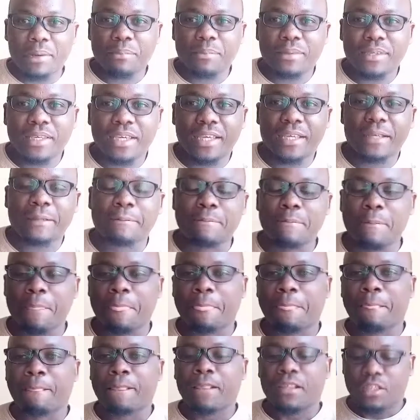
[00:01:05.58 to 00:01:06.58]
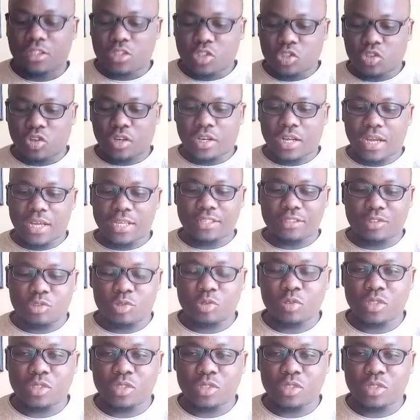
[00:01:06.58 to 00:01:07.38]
bam here. So guys,